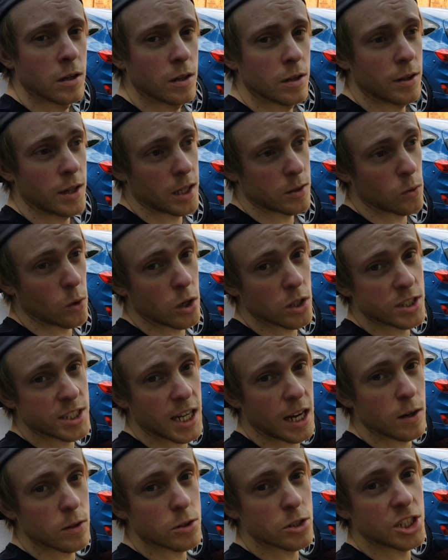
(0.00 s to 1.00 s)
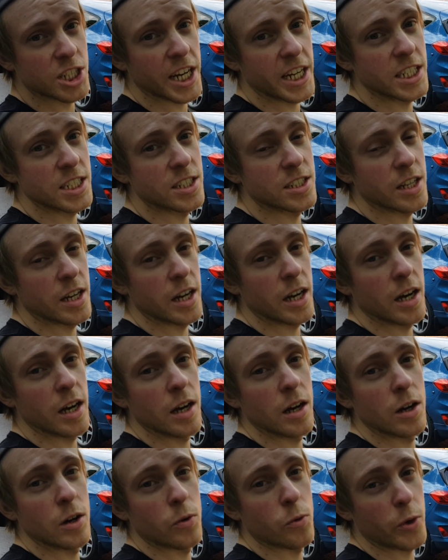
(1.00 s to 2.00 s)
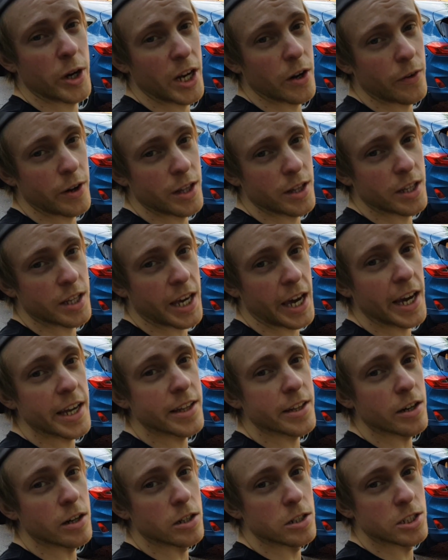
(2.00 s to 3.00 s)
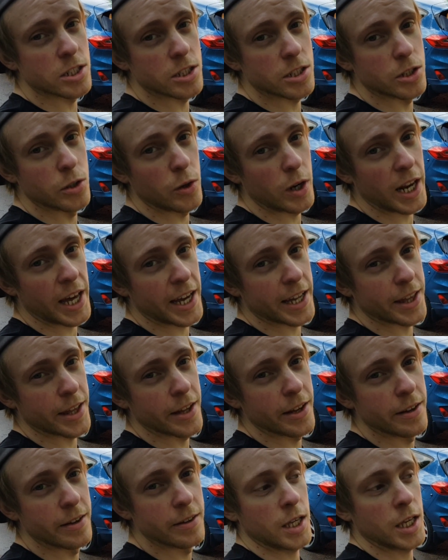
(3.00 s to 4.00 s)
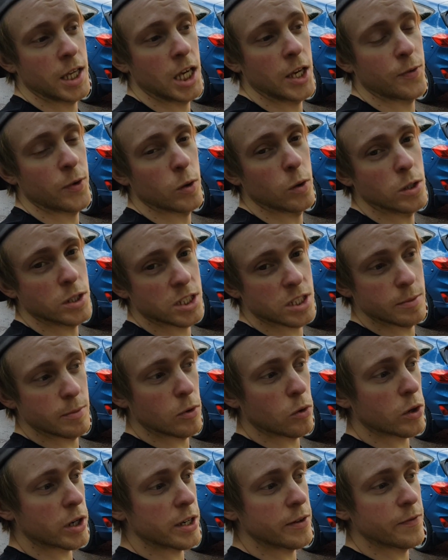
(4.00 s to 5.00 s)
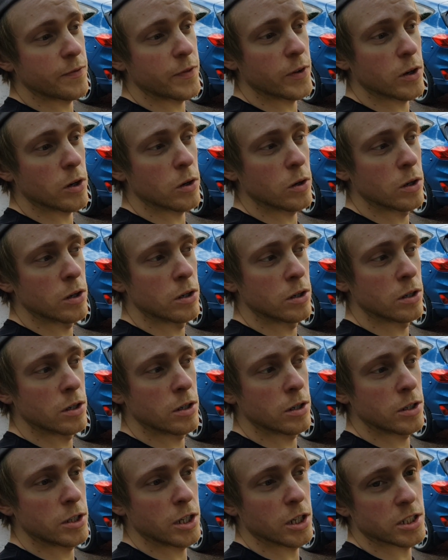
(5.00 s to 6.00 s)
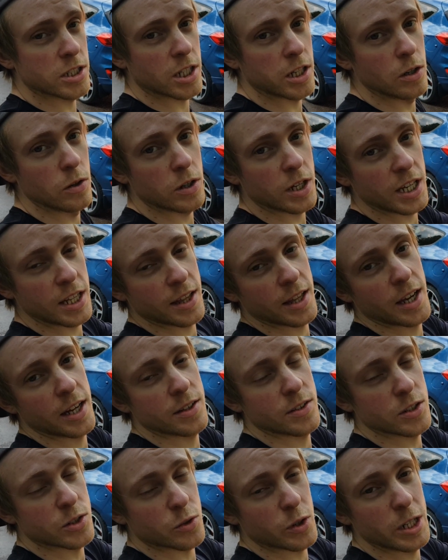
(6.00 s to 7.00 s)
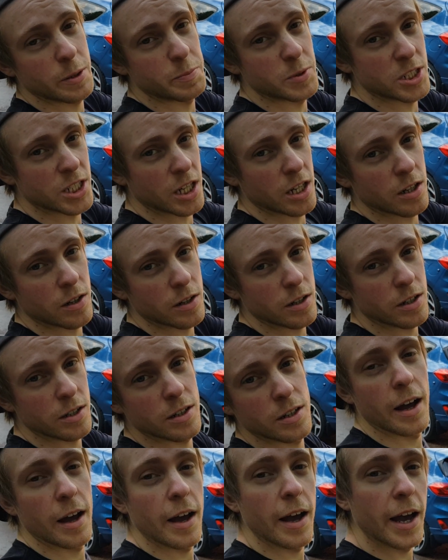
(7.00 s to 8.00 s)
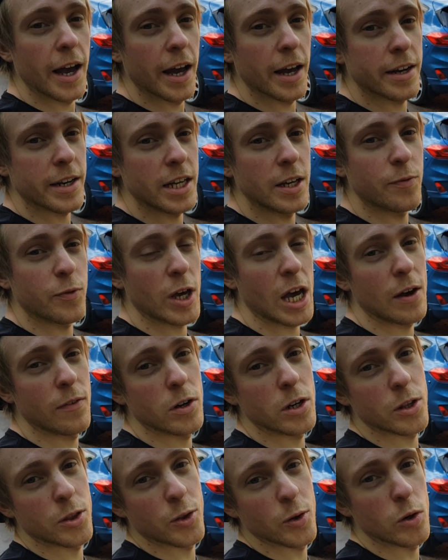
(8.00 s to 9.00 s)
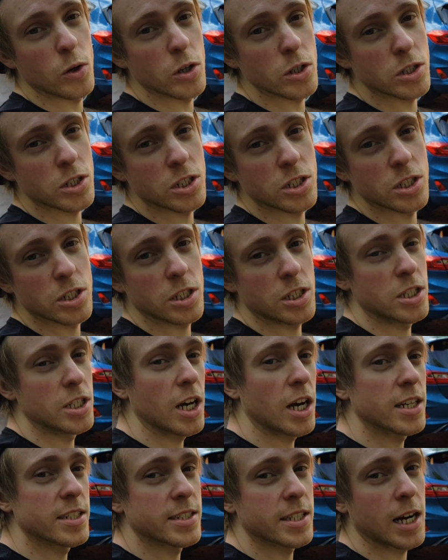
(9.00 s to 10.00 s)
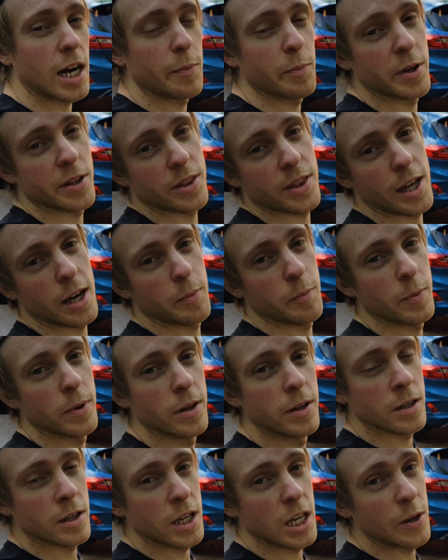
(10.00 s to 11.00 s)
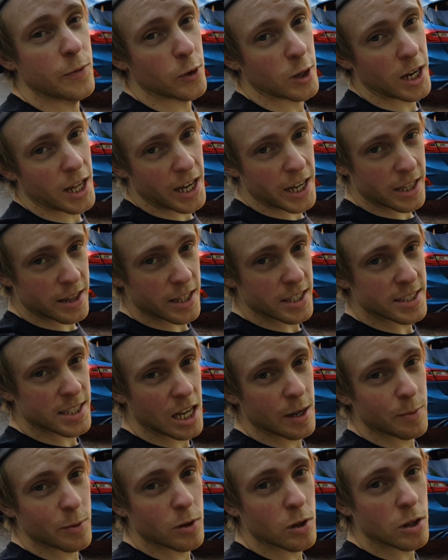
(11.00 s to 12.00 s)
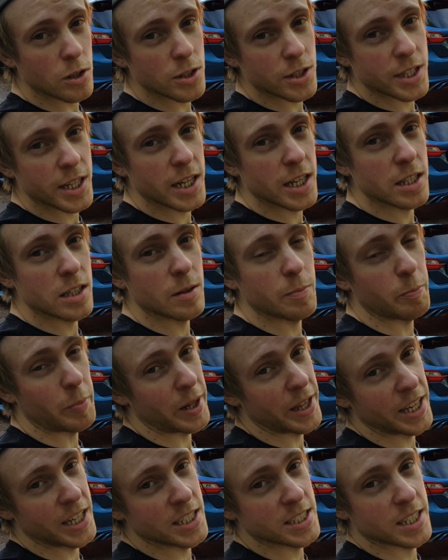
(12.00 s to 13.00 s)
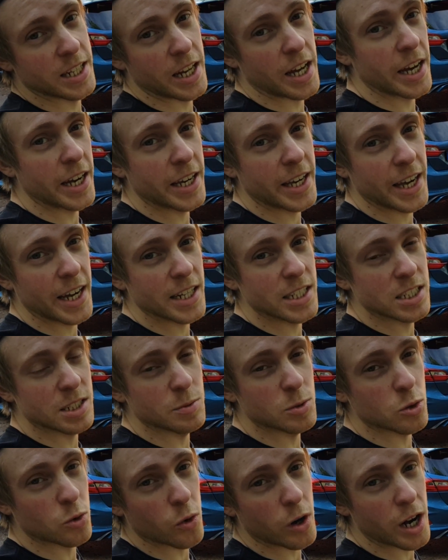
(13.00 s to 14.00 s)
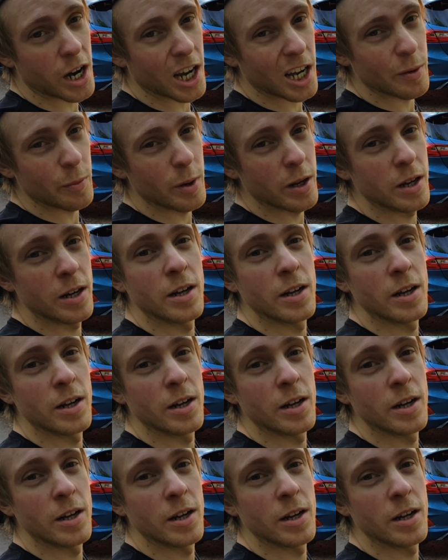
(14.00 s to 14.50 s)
That was how to change the rear indicators to LED. If you want some more info, just look in the description, and if you have any thoughts, just comment them. If you like this type of content, please like and subscribe,